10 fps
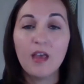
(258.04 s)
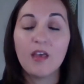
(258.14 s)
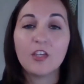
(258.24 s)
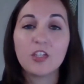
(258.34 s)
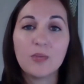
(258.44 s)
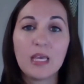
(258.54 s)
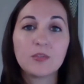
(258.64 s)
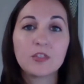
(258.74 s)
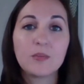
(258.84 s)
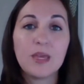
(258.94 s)
They should be
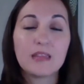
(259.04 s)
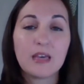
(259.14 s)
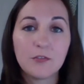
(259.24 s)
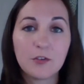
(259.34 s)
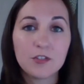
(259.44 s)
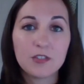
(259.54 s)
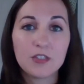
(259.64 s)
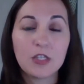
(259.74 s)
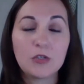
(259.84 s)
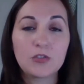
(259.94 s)
able to make that first
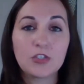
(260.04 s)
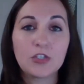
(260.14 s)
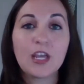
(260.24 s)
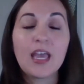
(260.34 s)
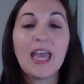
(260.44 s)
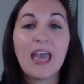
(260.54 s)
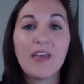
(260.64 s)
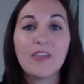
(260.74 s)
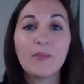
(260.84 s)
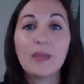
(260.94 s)
disclosure
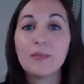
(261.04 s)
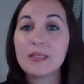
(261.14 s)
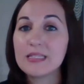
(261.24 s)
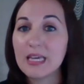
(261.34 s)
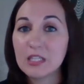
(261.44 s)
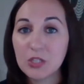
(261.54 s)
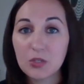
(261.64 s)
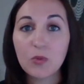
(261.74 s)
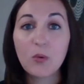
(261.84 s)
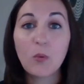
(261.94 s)
and then maybe say it
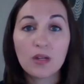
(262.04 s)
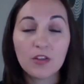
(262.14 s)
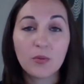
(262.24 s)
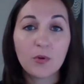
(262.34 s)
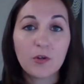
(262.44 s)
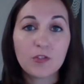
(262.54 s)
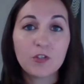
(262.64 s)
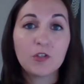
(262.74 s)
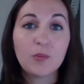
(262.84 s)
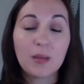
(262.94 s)
to one other person
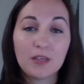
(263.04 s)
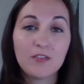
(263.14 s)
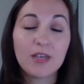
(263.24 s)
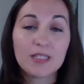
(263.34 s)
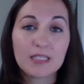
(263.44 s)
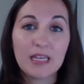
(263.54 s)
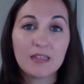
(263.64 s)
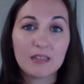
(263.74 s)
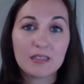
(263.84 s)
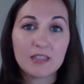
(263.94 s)
who might be
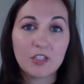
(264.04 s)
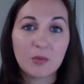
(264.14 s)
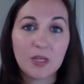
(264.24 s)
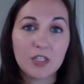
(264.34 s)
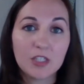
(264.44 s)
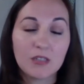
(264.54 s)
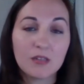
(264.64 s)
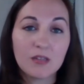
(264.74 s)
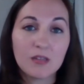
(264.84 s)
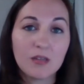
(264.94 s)
investigating the
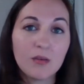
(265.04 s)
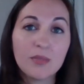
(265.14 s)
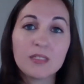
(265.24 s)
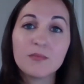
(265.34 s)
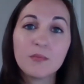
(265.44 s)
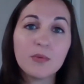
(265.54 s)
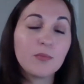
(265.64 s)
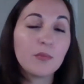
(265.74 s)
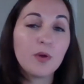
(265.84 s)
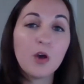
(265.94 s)
situation, but
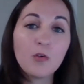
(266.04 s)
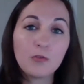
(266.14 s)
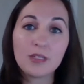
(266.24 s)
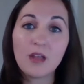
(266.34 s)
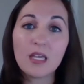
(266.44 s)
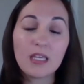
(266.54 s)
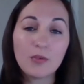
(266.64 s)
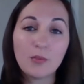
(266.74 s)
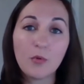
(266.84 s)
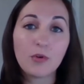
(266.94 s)
hopefully not
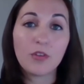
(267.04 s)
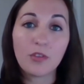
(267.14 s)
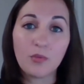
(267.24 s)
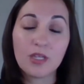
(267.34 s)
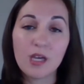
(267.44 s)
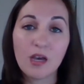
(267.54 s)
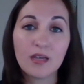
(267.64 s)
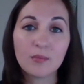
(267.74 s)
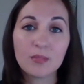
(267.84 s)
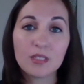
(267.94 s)
even more than 3
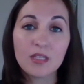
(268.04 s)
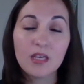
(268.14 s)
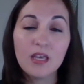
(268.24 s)
times.